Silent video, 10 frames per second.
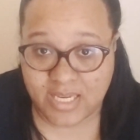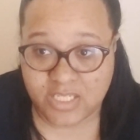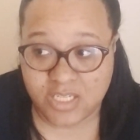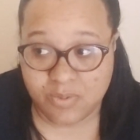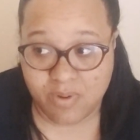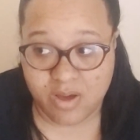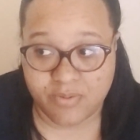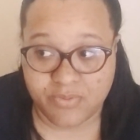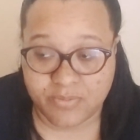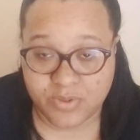
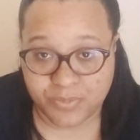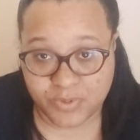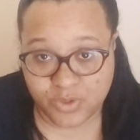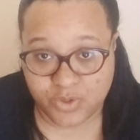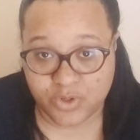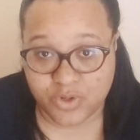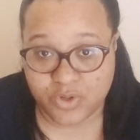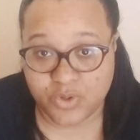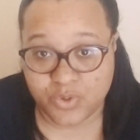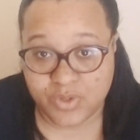Siwon from Super Junior,
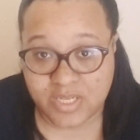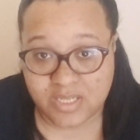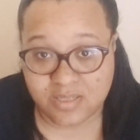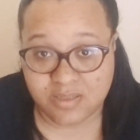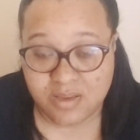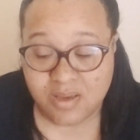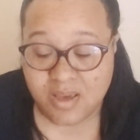who is